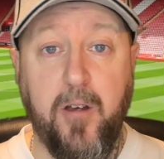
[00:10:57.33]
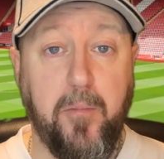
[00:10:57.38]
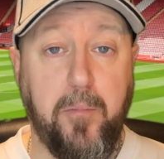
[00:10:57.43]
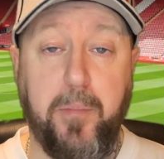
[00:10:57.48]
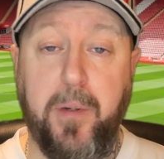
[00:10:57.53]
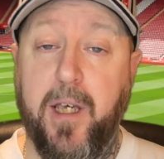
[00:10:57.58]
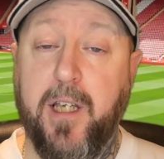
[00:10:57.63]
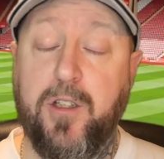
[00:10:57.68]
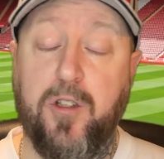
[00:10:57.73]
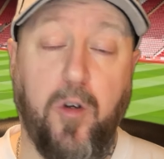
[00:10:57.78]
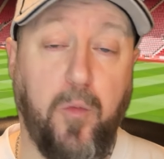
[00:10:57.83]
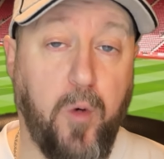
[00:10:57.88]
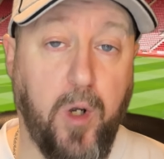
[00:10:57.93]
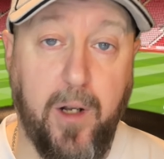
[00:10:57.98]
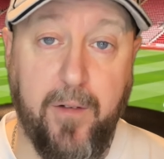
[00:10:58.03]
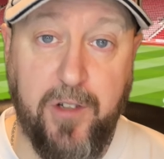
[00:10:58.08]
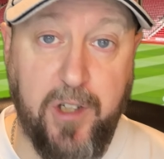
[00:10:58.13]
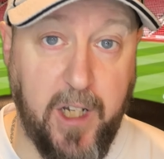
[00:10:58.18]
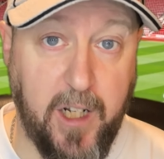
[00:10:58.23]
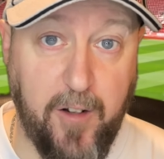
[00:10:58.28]
based on what
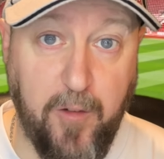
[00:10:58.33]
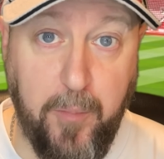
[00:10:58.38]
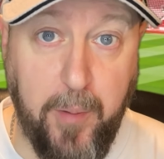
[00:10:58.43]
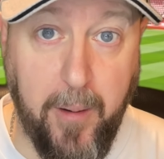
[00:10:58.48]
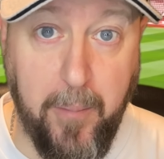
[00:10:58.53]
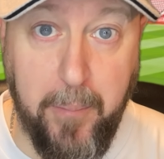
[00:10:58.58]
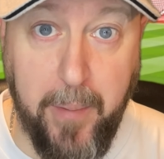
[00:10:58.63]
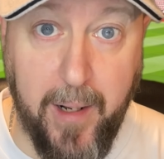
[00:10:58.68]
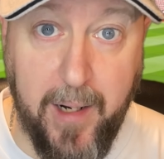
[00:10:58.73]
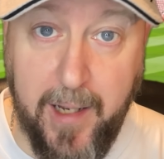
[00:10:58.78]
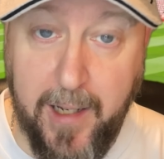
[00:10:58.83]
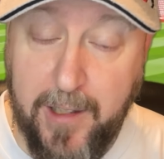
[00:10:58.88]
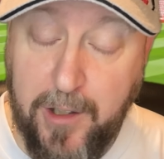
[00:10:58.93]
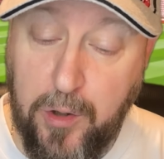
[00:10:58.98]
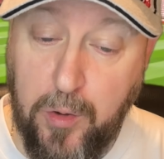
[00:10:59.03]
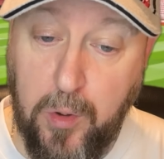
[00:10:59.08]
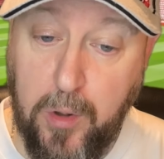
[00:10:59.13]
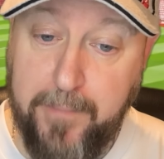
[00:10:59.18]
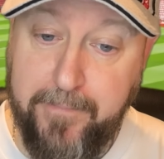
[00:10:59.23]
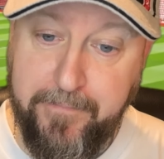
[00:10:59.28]
I've seen of Pembele.
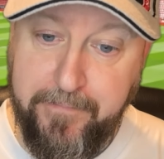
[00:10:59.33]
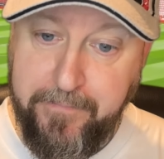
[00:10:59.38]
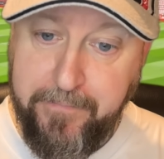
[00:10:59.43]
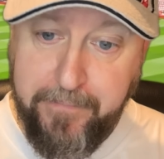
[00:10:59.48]
So,